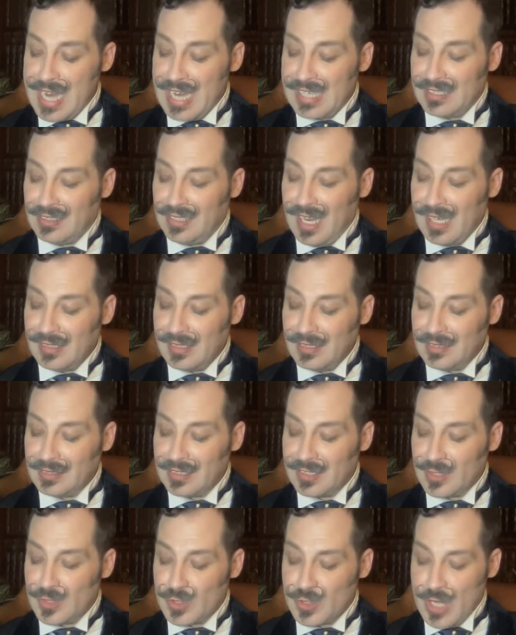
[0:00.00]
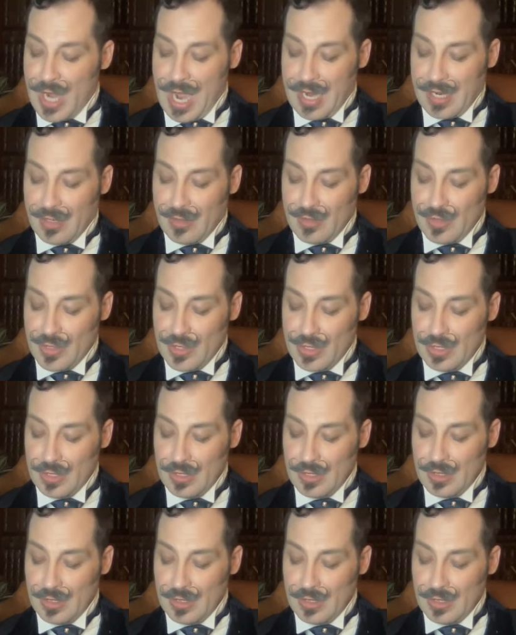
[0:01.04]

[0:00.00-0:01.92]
and let us exchange.